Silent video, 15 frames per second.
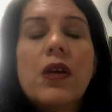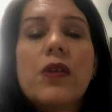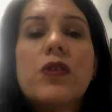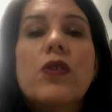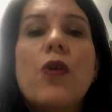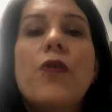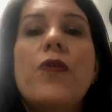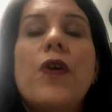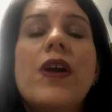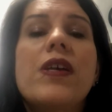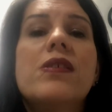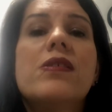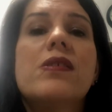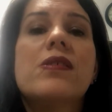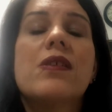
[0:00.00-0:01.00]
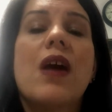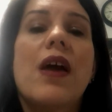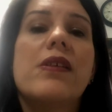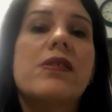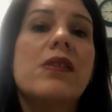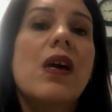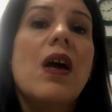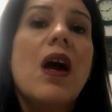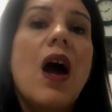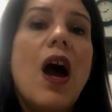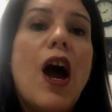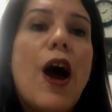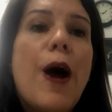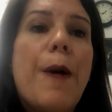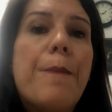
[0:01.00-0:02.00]
So for instance, guys,
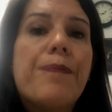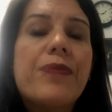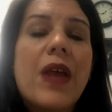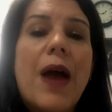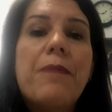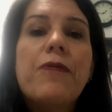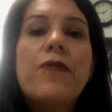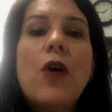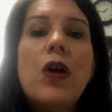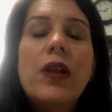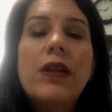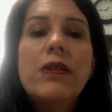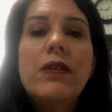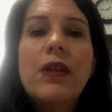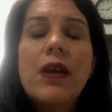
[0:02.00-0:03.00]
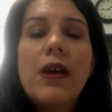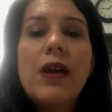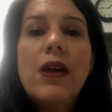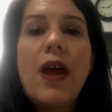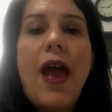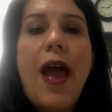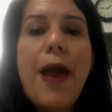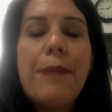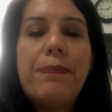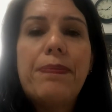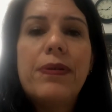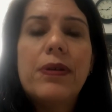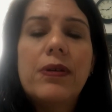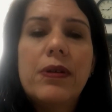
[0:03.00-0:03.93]
um, I'm following the app